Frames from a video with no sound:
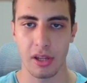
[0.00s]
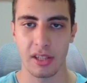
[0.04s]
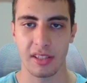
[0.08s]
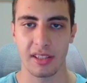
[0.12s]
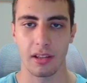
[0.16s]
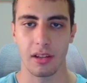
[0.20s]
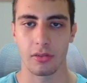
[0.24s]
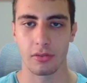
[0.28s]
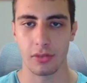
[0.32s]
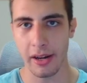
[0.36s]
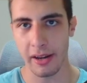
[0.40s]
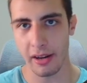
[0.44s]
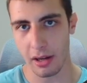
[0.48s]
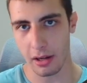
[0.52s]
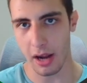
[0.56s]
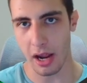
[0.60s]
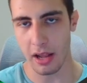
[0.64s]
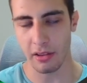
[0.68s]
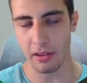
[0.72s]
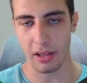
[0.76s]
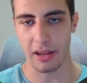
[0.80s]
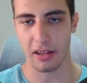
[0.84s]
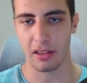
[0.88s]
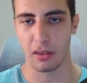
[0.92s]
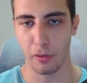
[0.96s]
you can see they're running
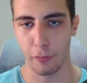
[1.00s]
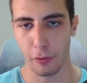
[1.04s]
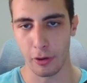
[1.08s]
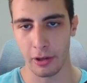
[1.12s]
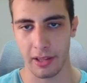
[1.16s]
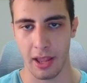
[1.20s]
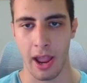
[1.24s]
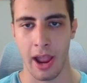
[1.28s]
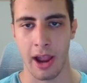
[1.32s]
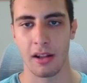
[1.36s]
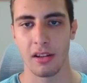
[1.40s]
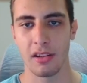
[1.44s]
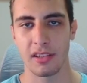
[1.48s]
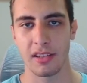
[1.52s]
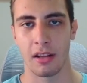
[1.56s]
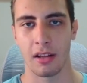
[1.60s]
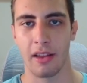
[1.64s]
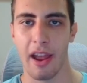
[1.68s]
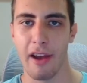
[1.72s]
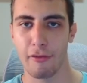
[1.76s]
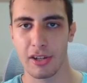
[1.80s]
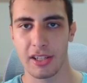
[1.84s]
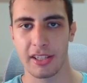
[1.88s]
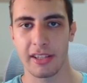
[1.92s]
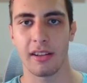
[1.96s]
kind of like different angles, and
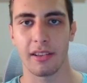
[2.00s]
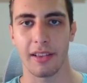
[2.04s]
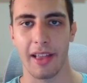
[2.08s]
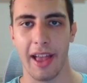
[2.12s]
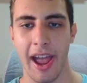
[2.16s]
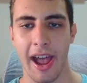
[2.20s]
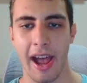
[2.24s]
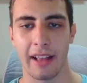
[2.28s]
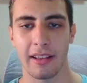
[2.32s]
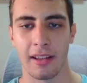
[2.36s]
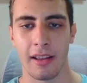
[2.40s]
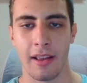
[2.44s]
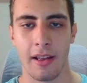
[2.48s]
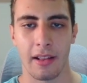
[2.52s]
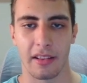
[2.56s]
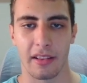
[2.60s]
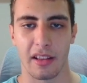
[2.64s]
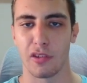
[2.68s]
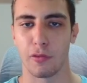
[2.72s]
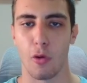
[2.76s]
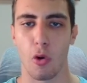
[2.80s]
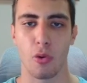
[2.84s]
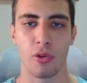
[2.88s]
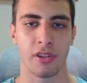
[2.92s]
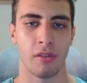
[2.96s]
every single ad that
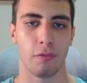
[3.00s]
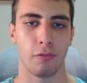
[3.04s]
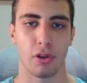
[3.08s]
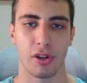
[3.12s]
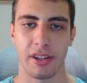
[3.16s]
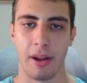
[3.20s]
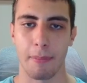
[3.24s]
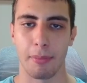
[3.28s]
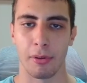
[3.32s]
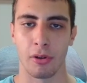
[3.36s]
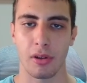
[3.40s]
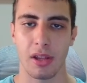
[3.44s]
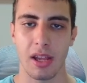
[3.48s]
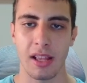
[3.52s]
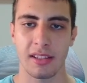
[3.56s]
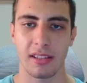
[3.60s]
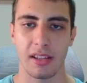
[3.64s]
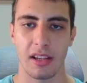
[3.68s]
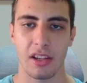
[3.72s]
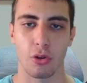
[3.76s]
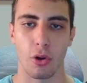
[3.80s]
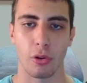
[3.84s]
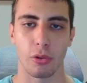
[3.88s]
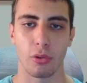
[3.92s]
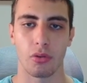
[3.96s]
is focusing, for example, on kids
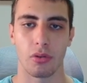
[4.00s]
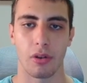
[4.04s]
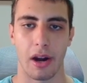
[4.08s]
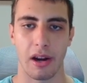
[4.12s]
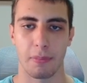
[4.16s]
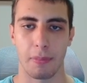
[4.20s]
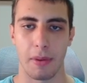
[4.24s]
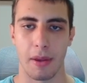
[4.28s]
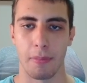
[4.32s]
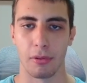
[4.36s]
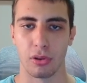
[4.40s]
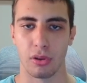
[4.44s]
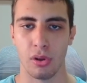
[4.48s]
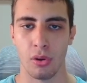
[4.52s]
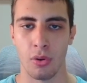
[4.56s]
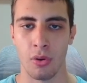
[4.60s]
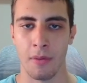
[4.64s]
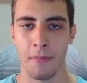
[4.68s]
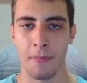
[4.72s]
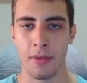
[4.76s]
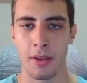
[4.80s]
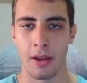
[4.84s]
is going to direct people to